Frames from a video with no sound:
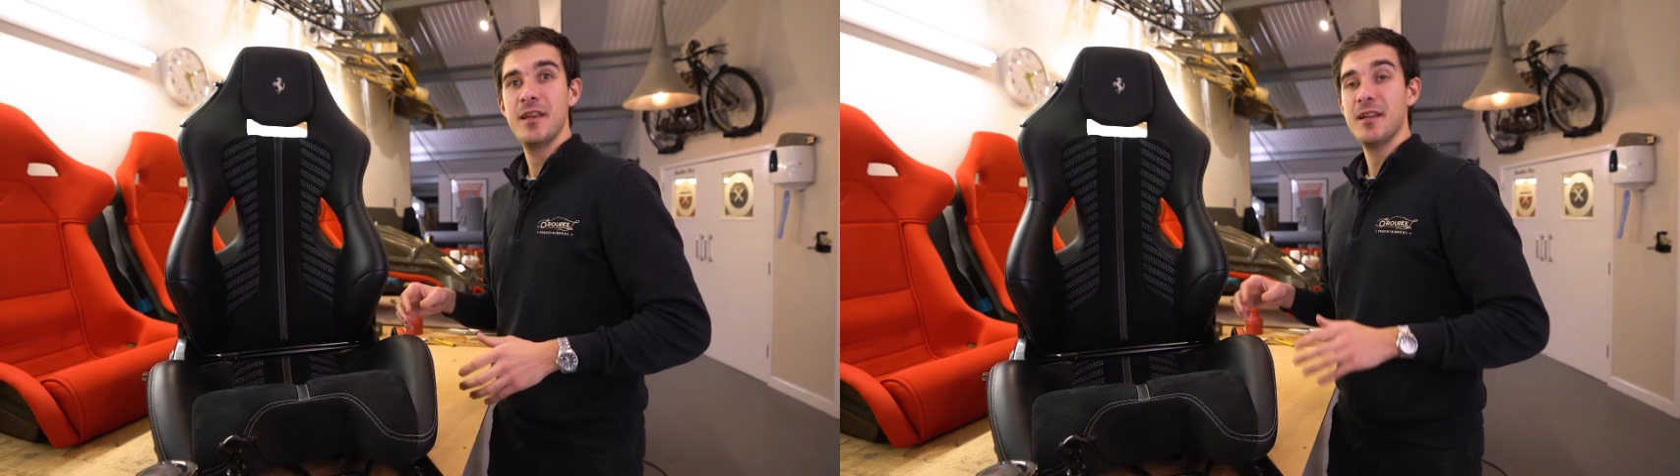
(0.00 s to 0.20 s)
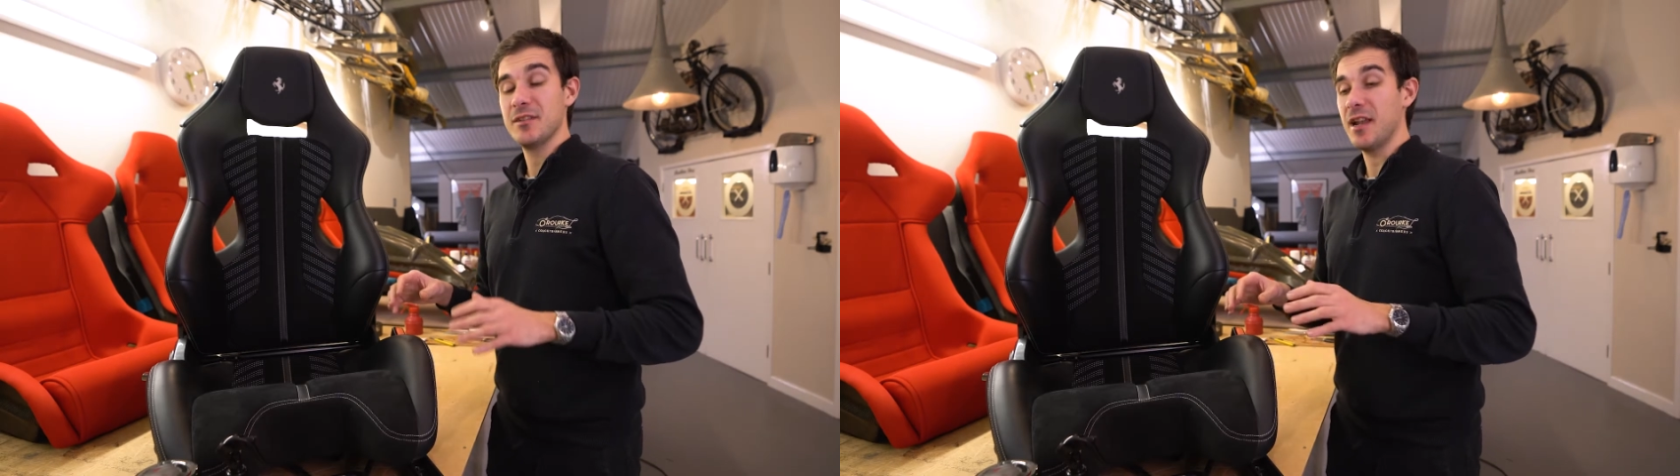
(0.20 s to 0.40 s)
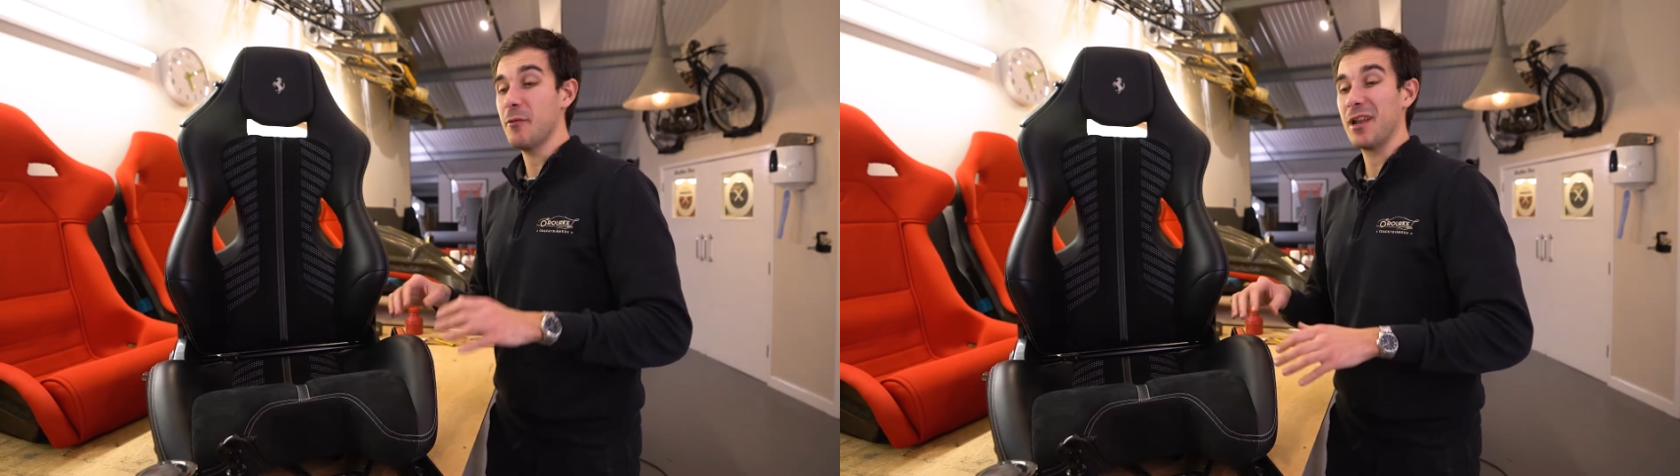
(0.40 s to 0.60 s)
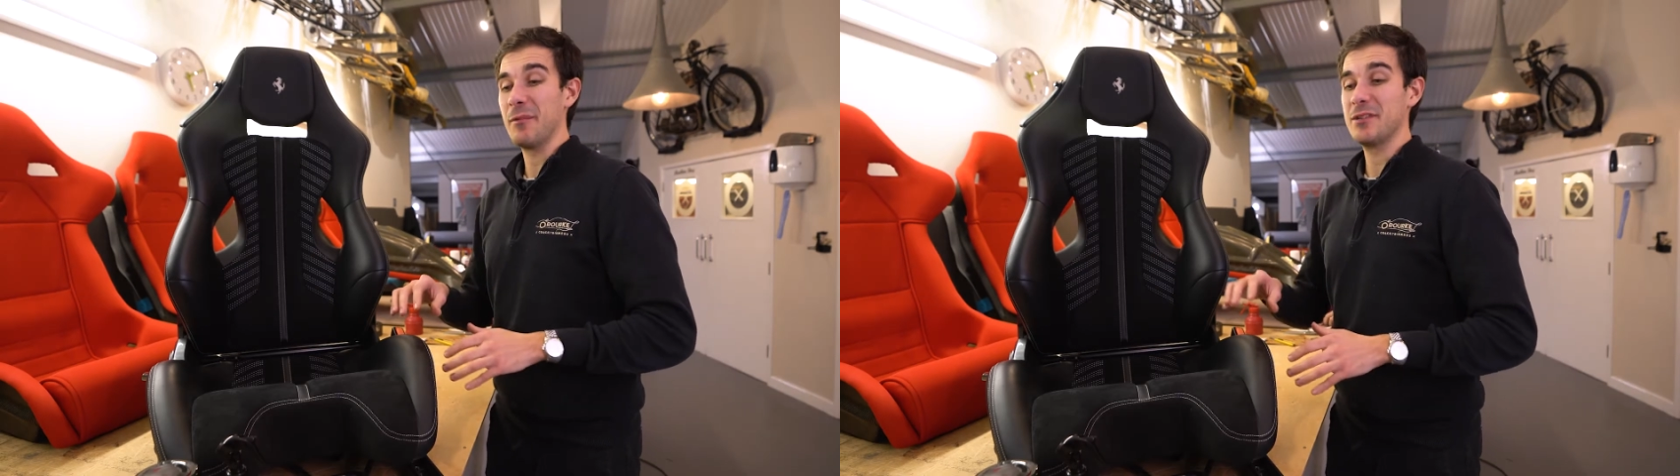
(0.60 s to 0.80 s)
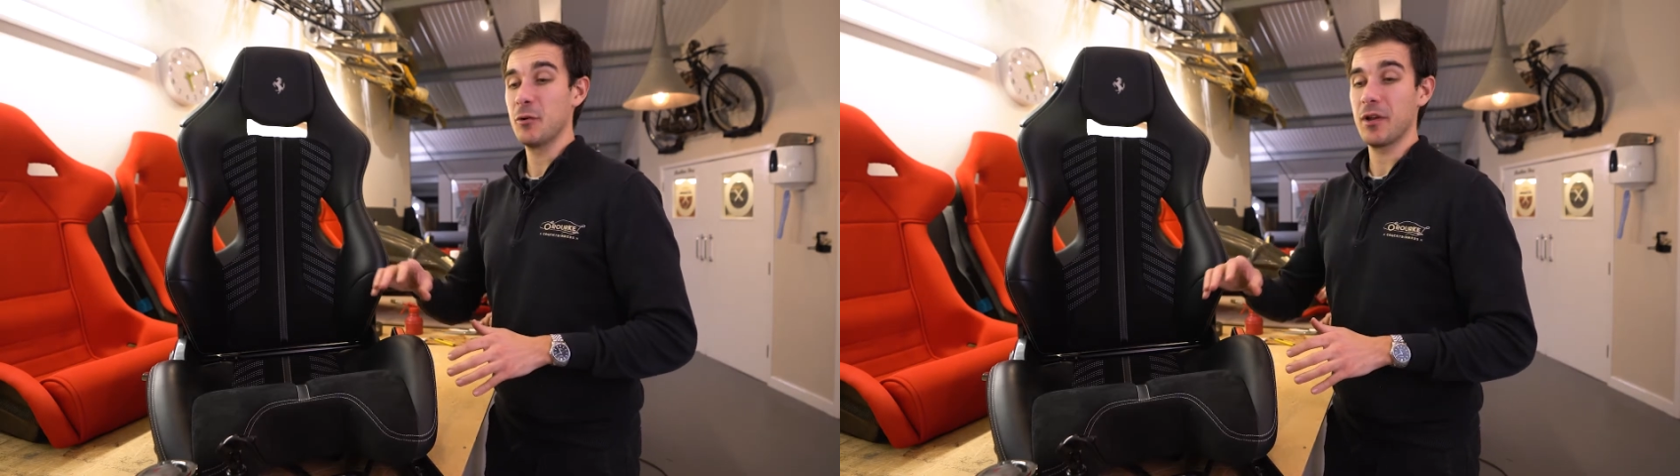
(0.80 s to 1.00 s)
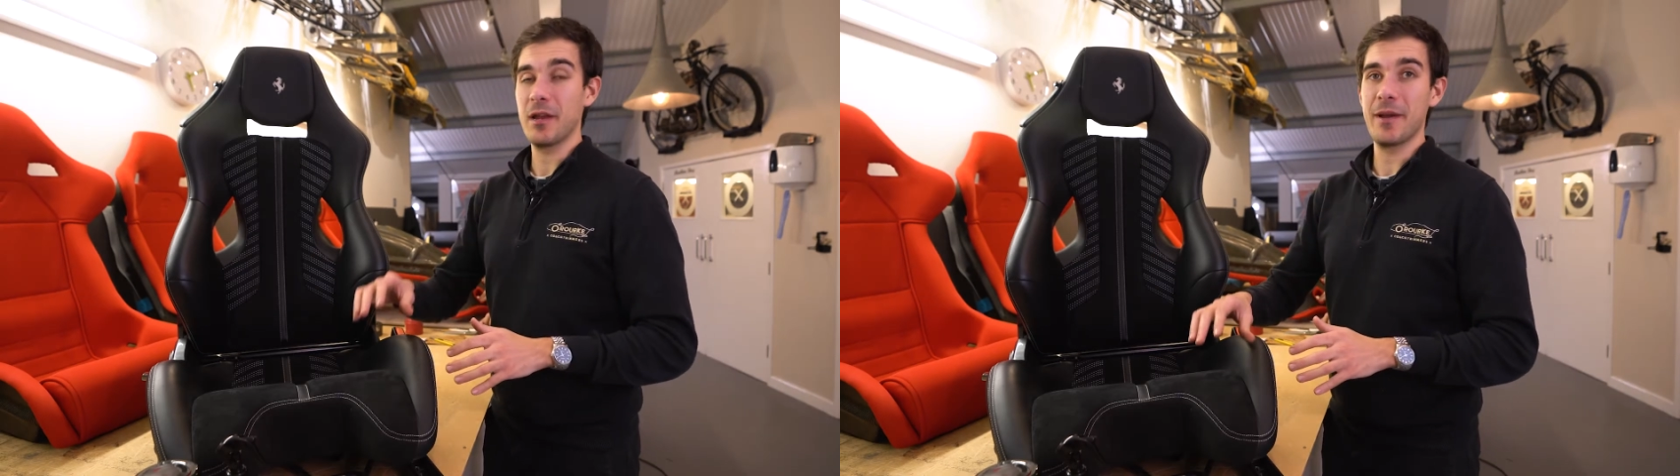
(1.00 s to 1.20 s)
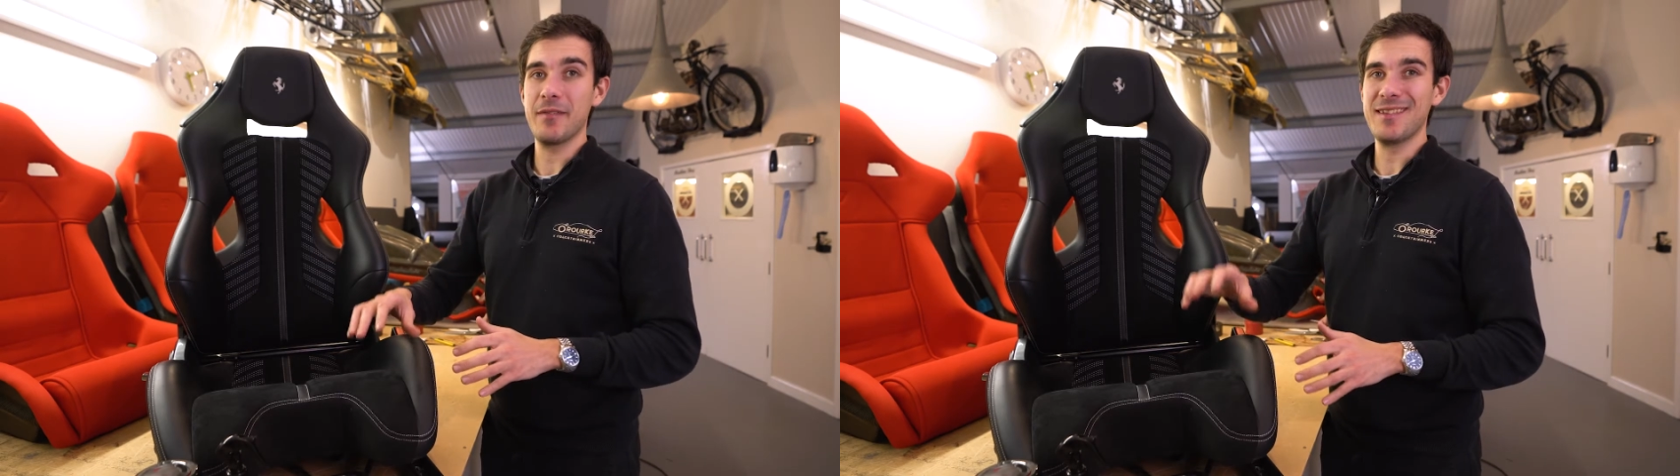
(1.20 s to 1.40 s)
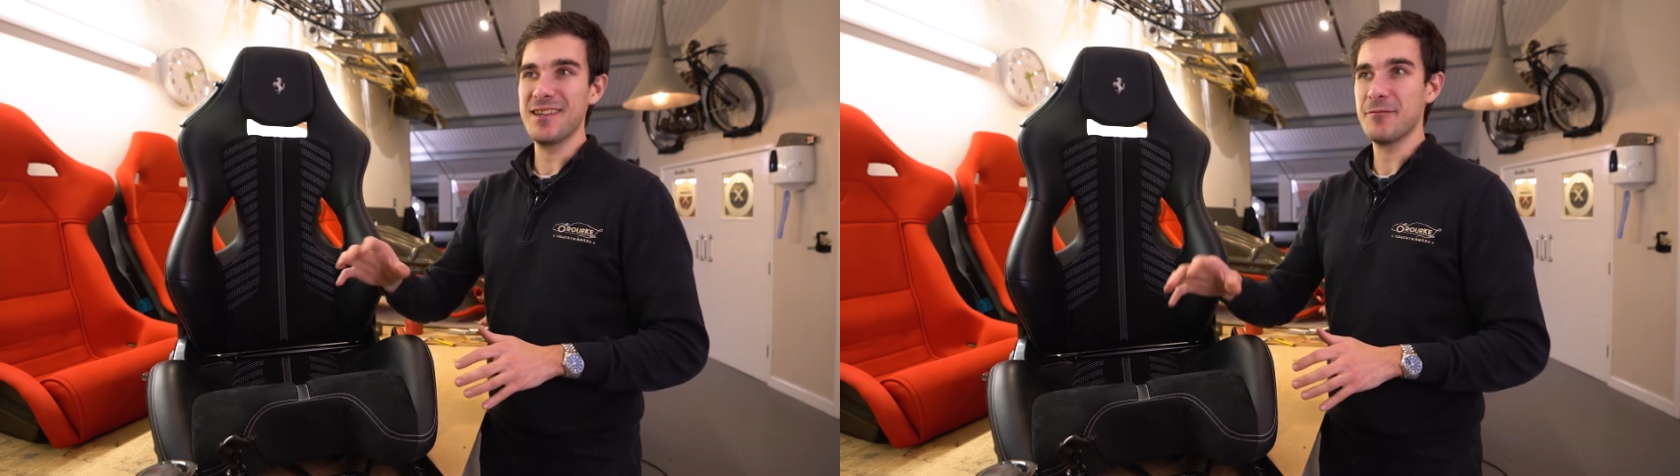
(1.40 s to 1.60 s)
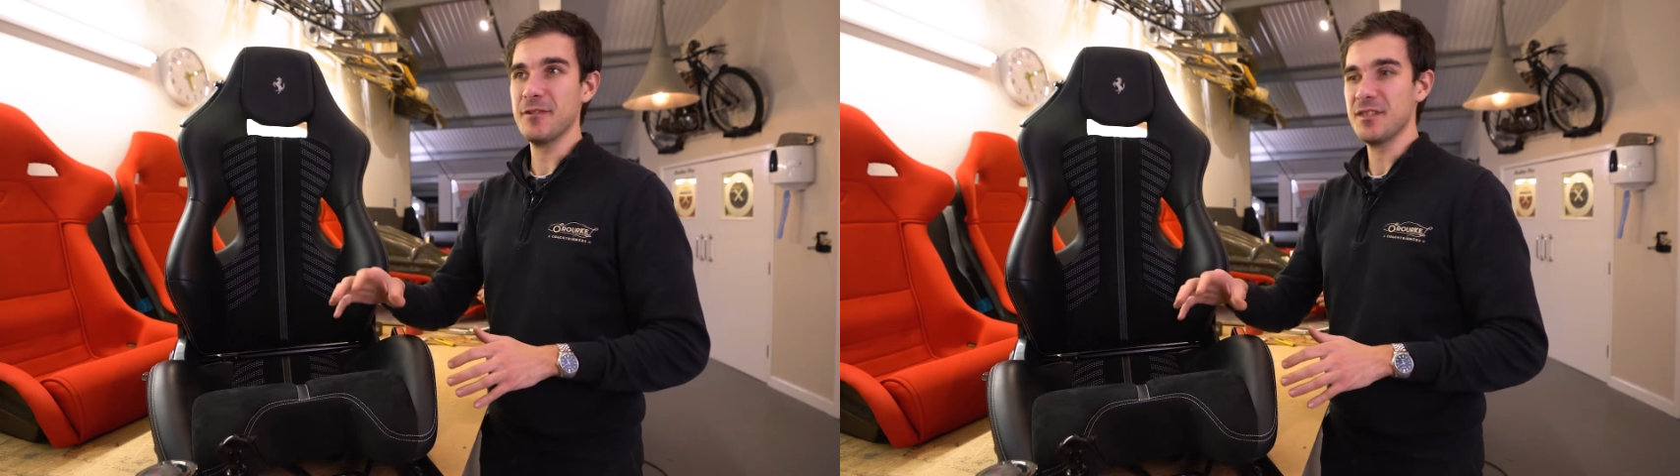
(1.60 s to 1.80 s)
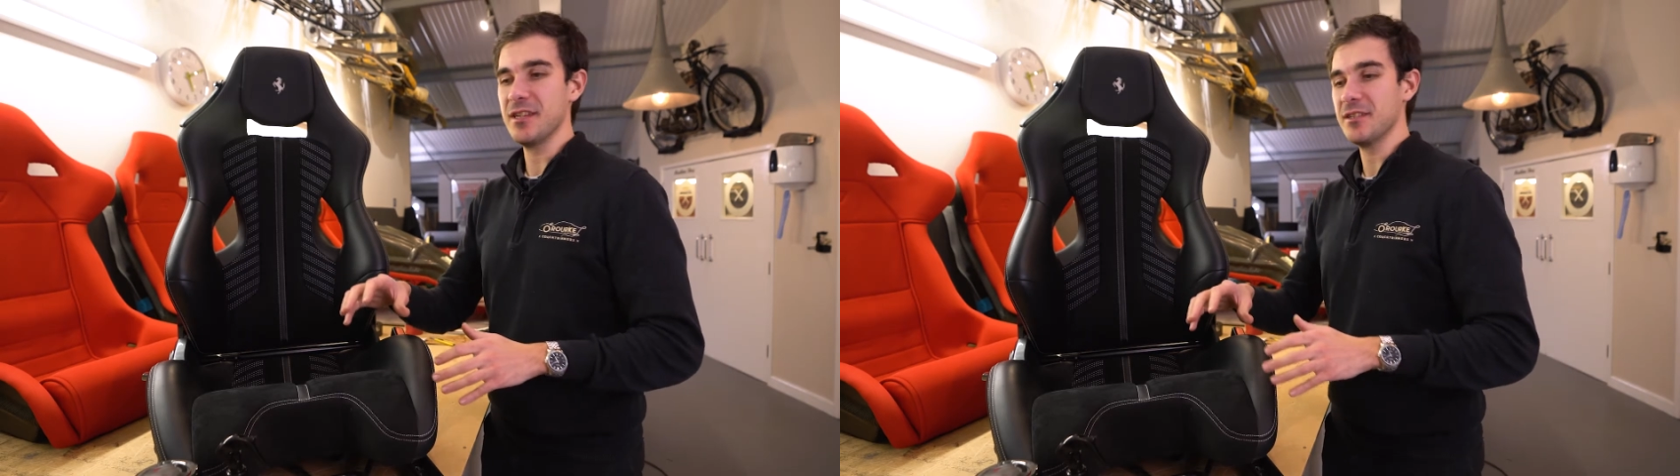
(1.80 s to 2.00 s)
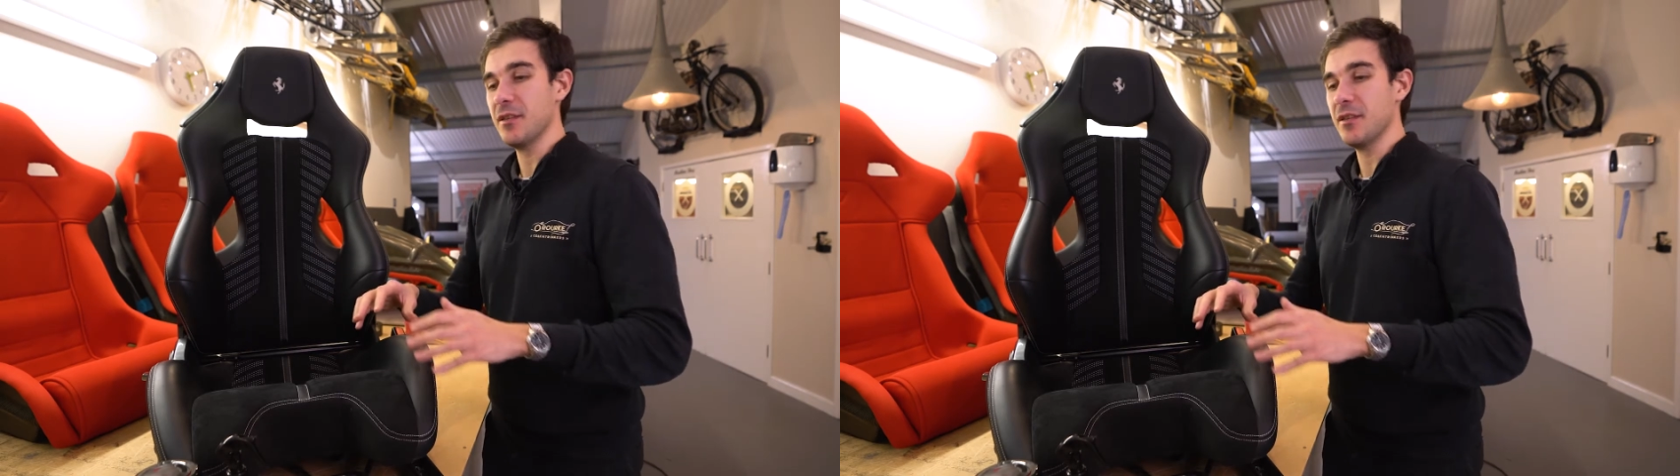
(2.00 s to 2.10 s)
Today we're going to be talking about the differences